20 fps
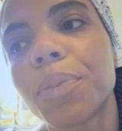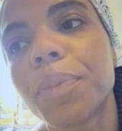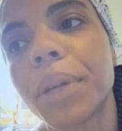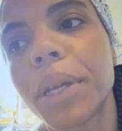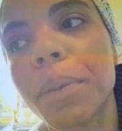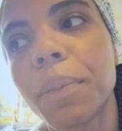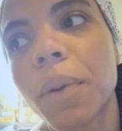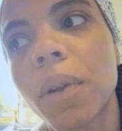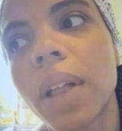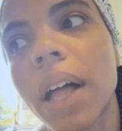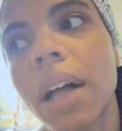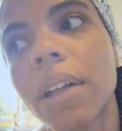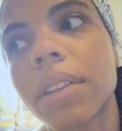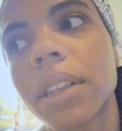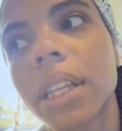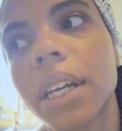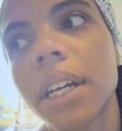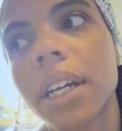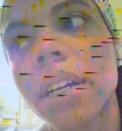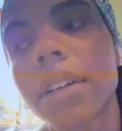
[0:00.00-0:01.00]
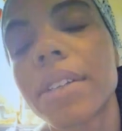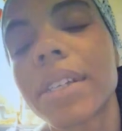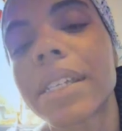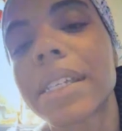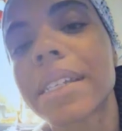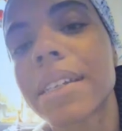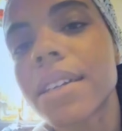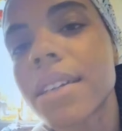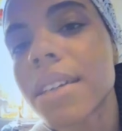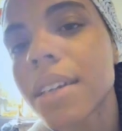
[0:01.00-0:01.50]
people out there
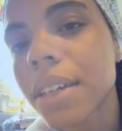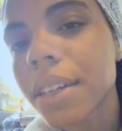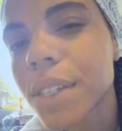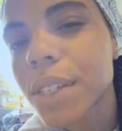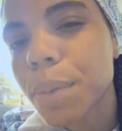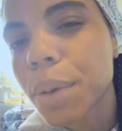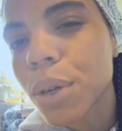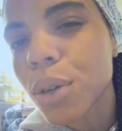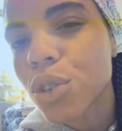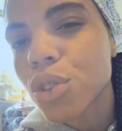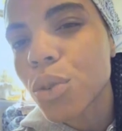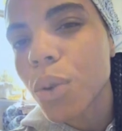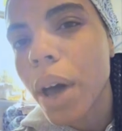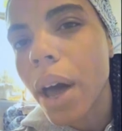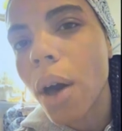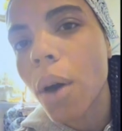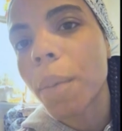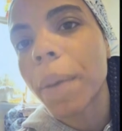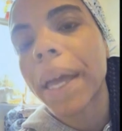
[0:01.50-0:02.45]
seeking spiritual help